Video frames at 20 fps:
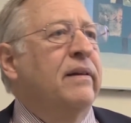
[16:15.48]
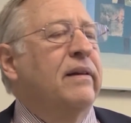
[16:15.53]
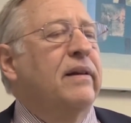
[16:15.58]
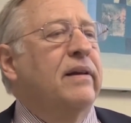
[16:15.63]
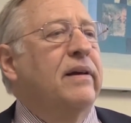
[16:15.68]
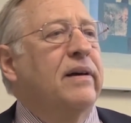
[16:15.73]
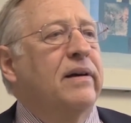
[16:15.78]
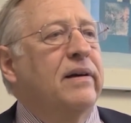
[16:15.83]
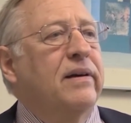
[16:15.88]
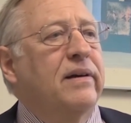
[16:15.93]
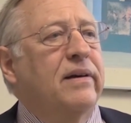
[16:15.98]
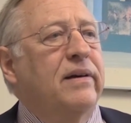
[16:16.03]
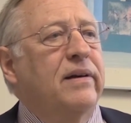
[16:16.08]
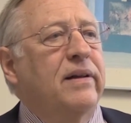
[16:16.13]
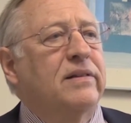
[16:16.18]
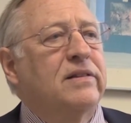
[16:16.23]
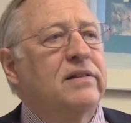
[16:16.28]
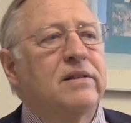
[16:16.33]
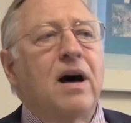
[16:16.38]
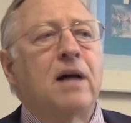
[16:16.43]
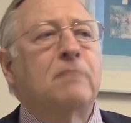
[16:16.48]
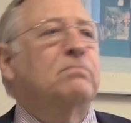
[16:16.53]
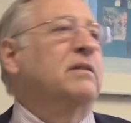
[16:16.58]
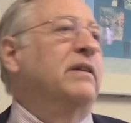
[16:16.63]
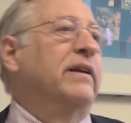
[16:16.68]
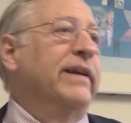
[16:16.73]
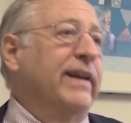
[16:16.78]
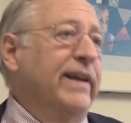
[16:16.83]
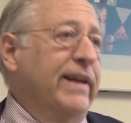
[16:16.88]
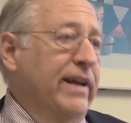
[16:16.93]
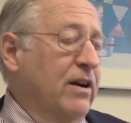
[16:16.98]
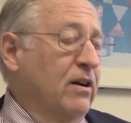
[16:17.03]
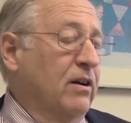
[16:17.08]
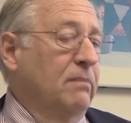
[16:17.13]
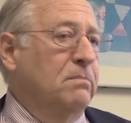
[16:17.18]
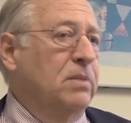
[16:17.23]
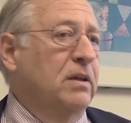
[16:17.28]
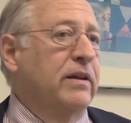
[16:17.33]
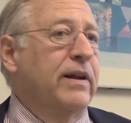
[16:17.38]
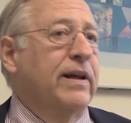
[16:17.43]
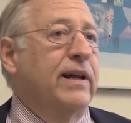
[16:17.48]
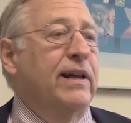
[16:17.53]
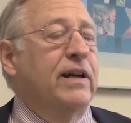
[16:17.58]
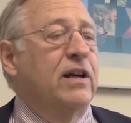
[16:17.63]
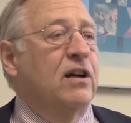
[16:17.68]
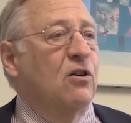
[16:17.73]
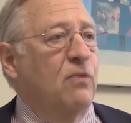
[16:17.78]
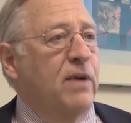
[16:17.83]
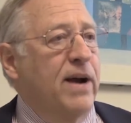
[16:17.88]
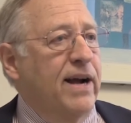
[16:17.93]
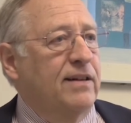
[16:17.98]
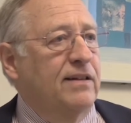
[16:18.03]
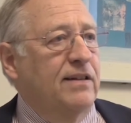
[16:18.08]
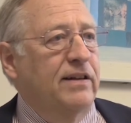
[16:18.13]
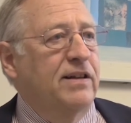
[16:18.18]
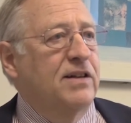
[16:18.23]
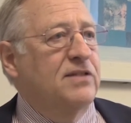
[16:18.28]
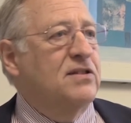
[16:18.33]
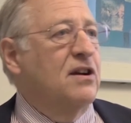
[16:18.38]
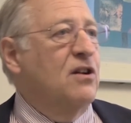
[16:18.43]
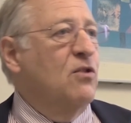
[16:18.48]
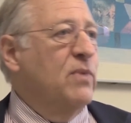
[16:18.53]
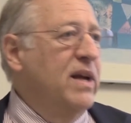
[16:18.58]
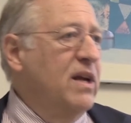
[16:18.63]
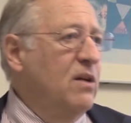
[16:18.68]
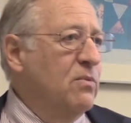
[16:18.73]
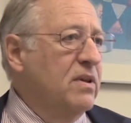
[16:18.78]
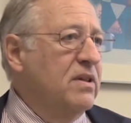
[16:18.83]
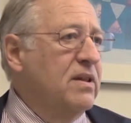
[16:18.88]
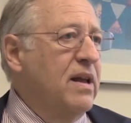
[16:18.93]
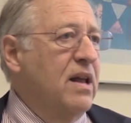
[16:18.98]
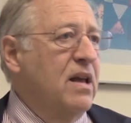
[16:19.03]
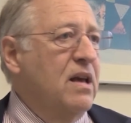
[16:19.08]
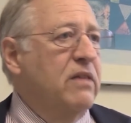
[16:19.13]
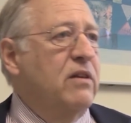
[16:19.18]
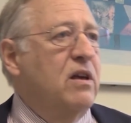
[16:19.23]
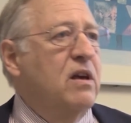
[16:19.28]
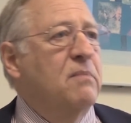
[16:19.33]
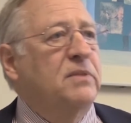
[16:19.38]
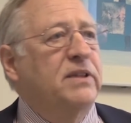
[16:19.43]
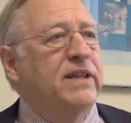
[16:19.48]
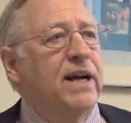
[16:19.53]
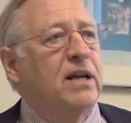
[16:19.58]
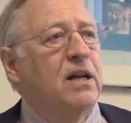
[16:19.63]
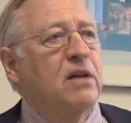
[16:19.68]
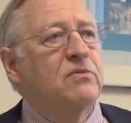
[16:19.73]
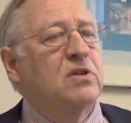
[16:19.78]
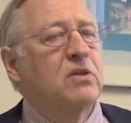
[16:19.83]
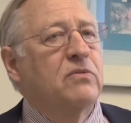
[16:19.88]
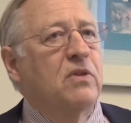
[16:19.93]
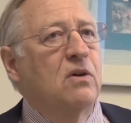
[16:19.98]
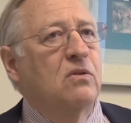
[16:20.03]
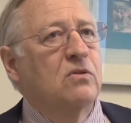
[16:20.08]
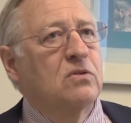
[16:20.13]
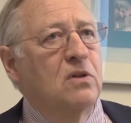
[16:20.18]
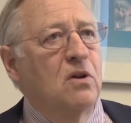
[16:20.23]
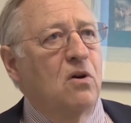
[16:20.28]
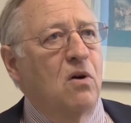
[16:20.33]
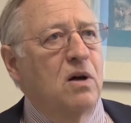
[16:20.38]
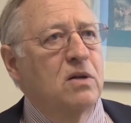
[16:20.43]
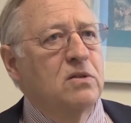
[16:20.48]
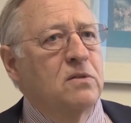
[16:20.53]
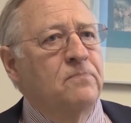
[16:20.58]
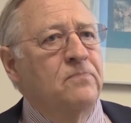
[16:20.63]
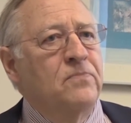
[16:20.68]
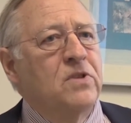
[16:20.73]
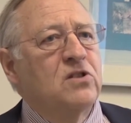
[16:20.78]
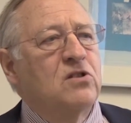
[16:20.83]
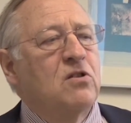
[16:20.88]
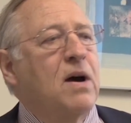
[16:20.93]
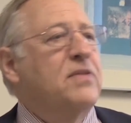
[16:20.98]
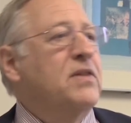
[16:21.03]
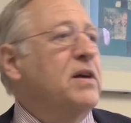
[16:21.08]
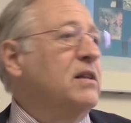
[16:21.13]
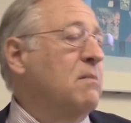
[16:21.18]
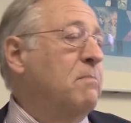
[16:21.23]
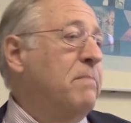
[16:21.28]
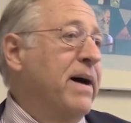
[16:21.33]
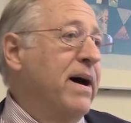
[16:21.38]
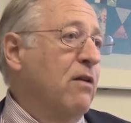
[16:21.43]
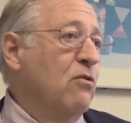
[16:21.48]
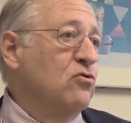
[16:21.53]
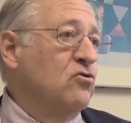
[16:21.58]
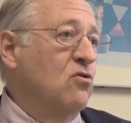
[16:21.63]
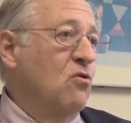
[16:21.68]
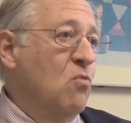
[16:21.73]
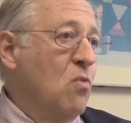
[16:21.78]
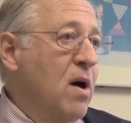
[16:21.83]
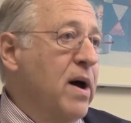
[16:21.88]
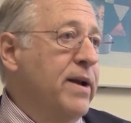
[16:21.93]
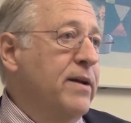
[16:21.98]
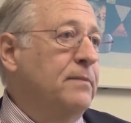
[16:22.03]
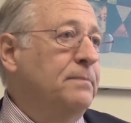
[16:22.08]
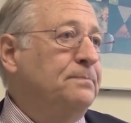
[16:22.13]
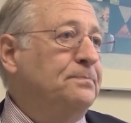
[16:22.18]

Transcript: It's not politically correct to disagree with any of the objectives of those laws. So I think the battles are won.